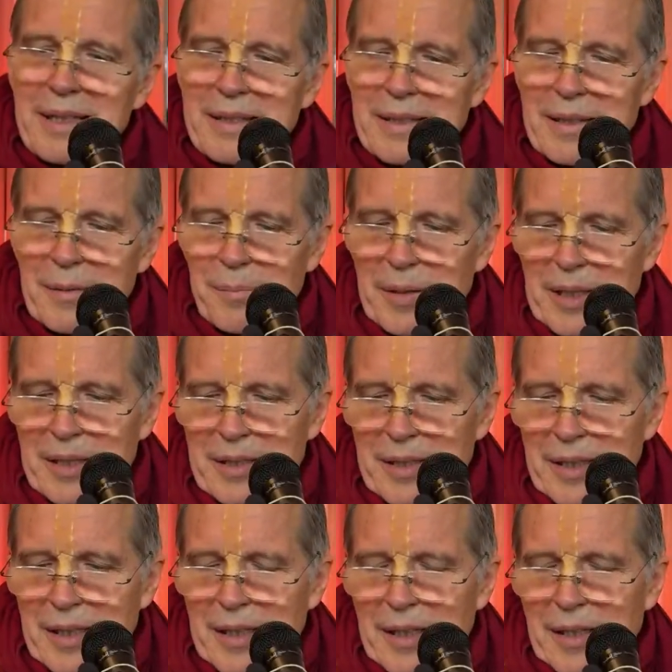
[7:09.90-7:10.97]
repeat
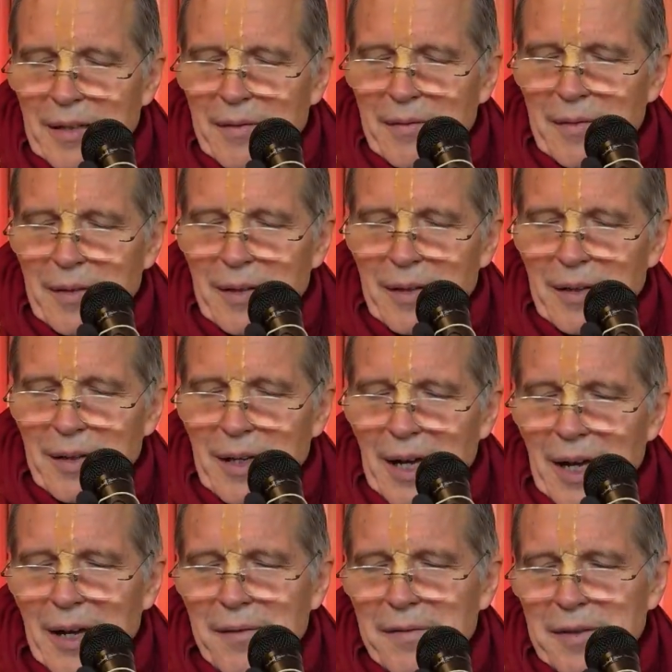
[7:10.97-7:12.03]
uh,
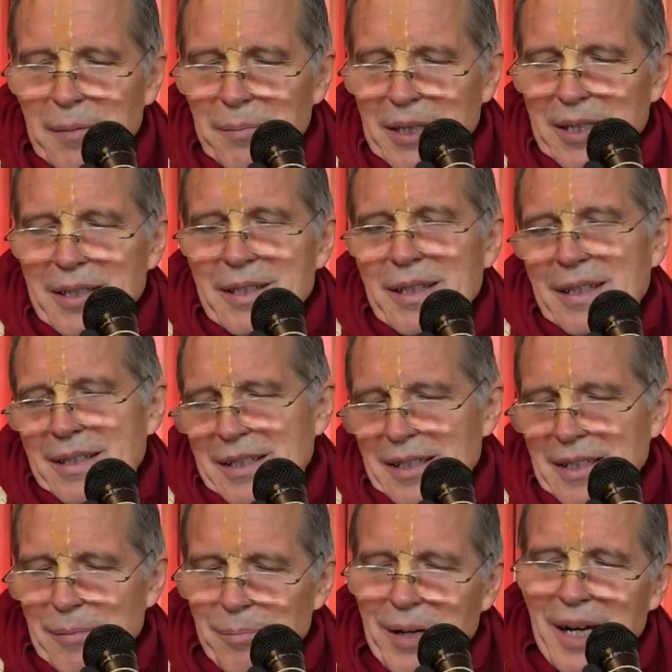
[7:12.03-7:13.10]
after me just the
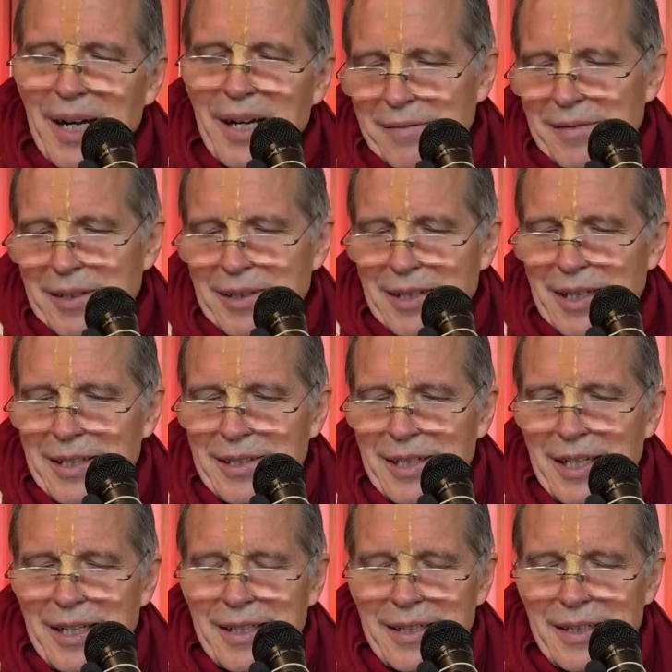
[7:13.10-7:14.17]
part which I
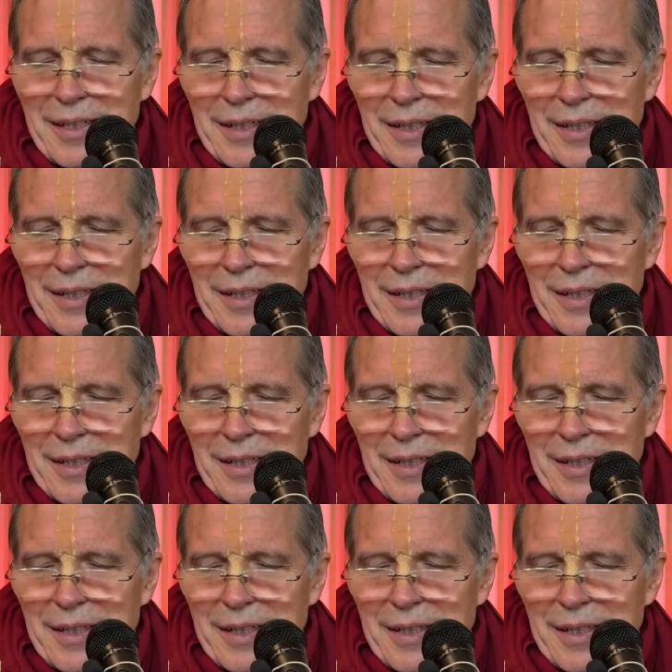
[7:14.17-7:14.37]
chant.